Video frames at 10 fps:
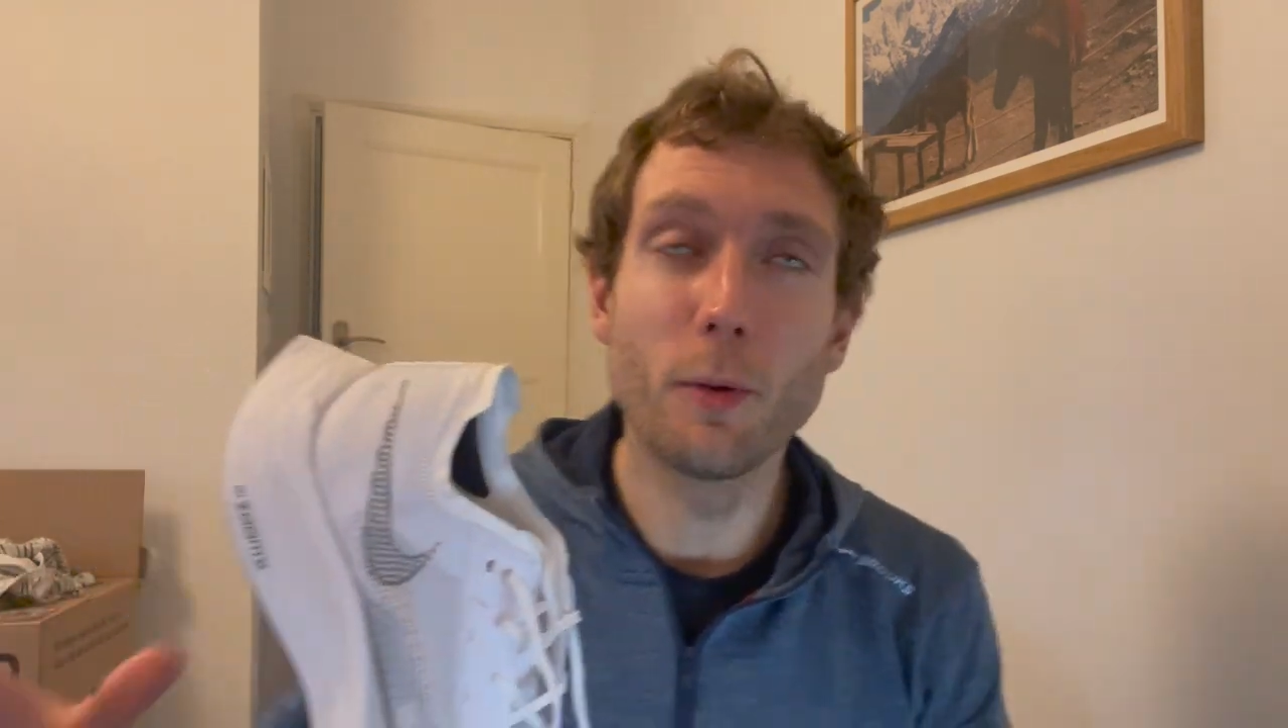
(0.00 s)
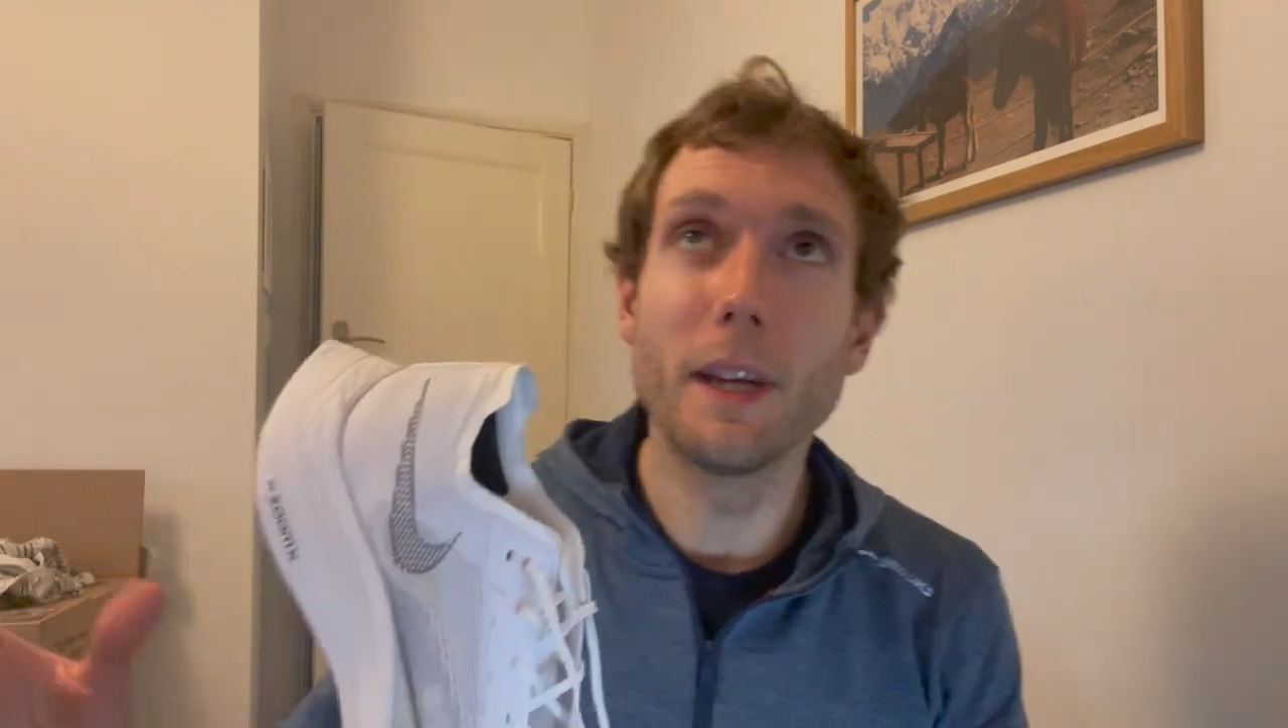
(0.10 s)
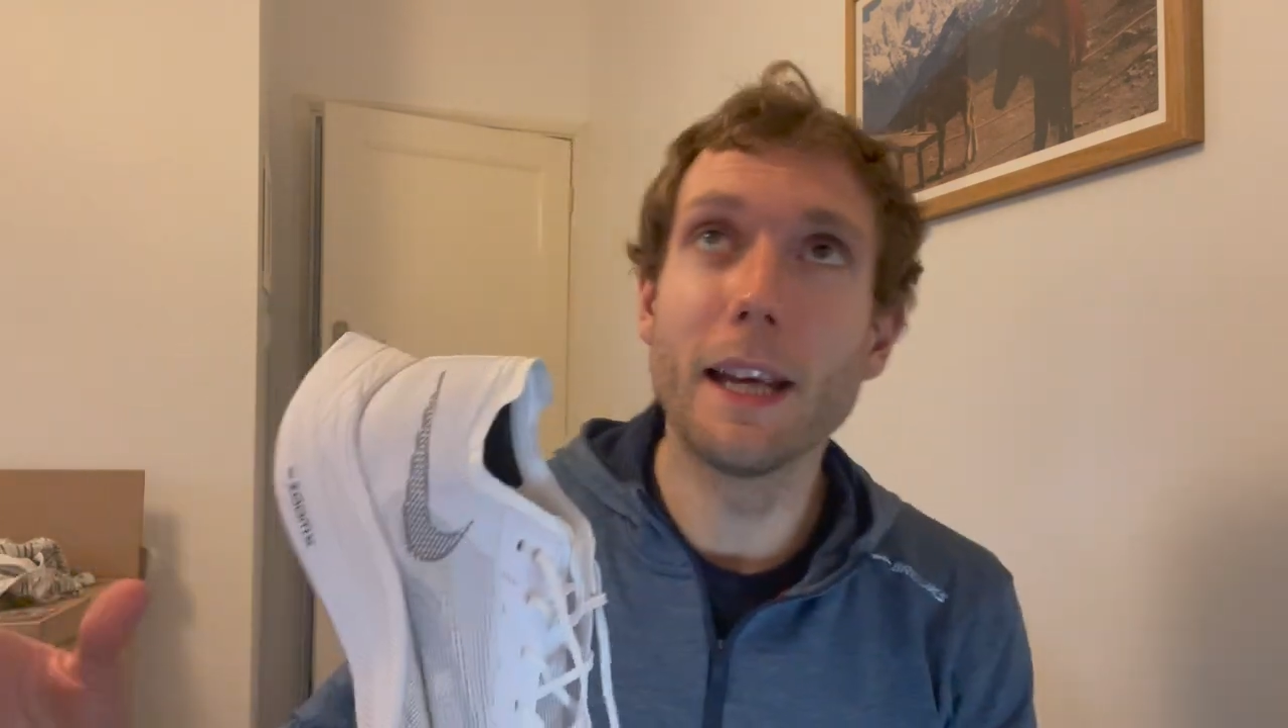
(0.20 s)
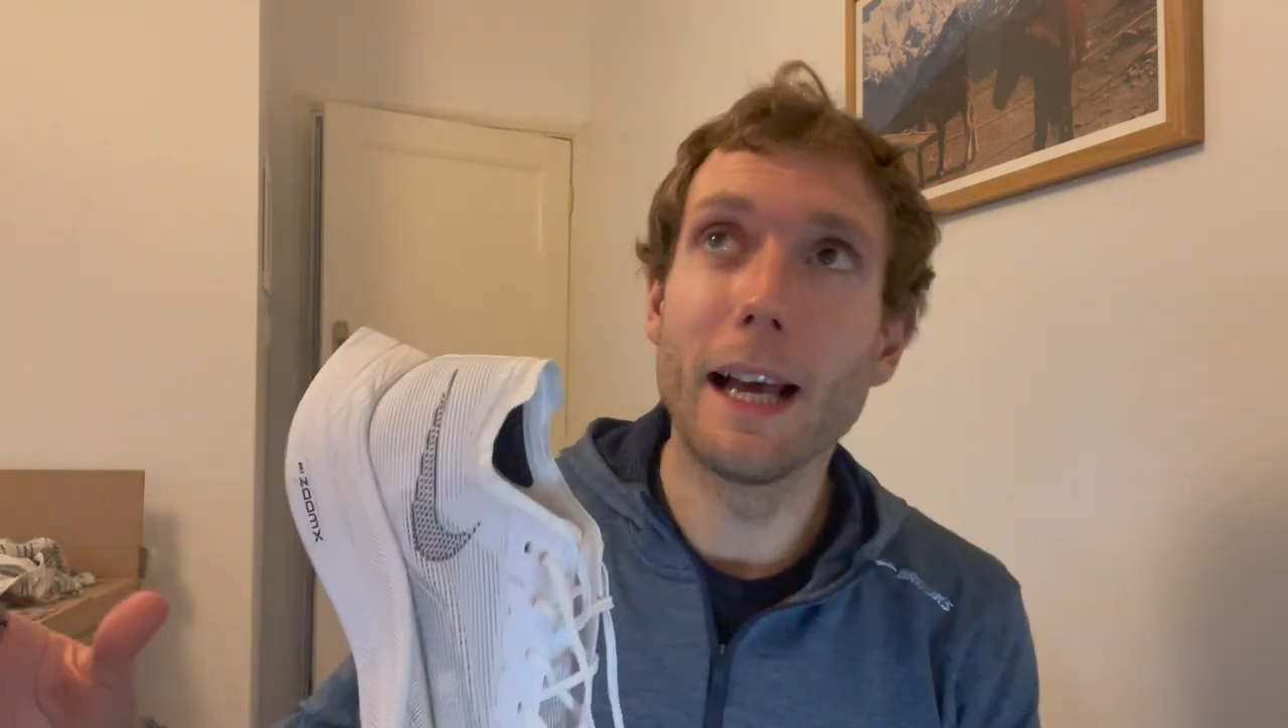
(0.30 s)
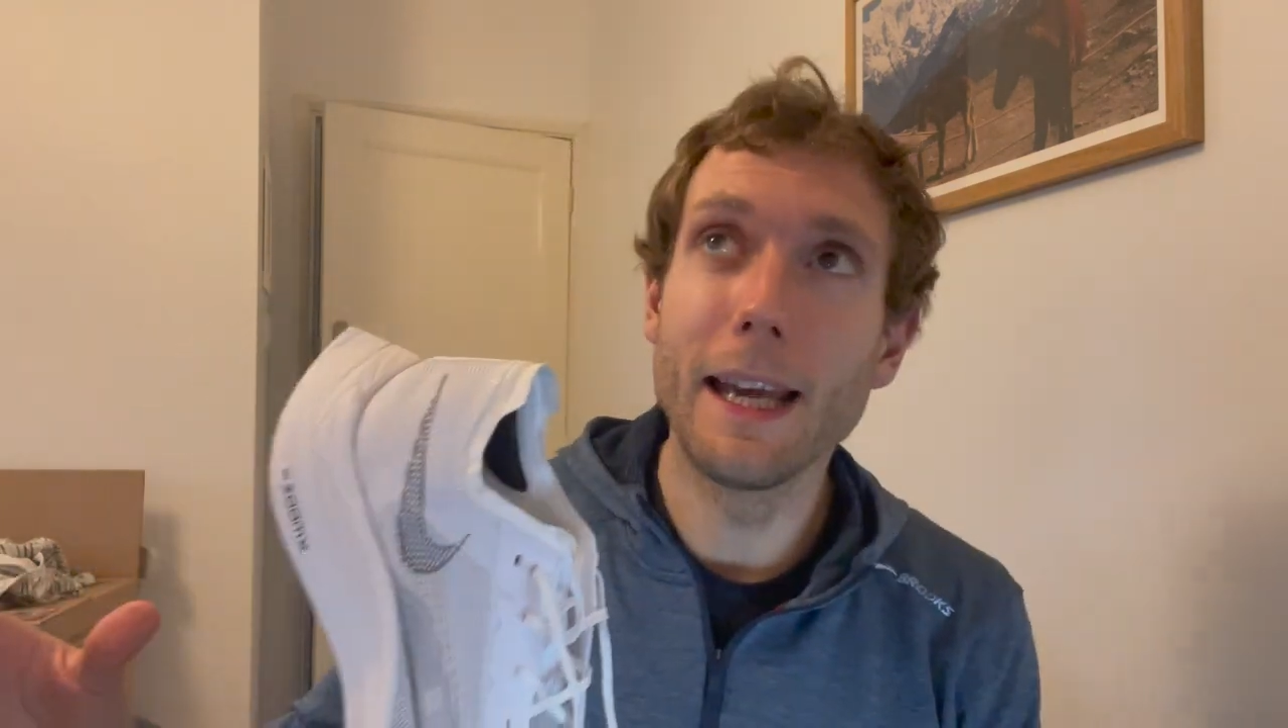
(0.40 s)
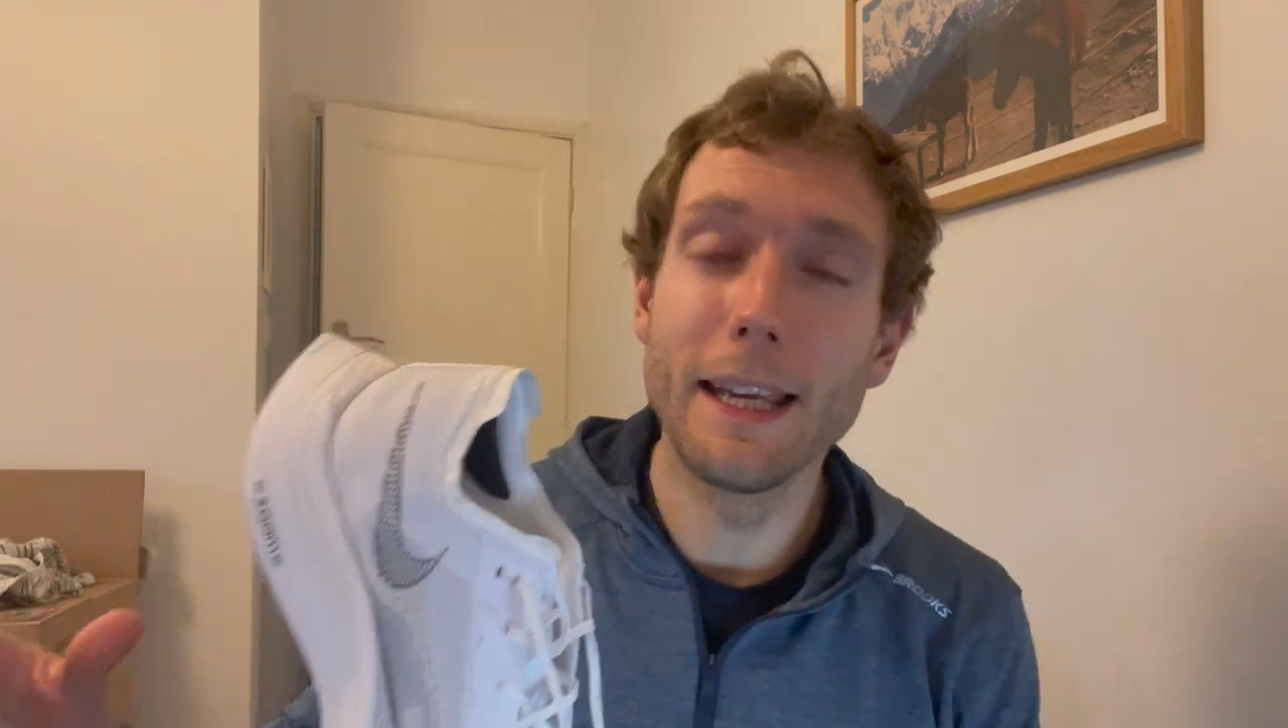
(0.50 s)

20k,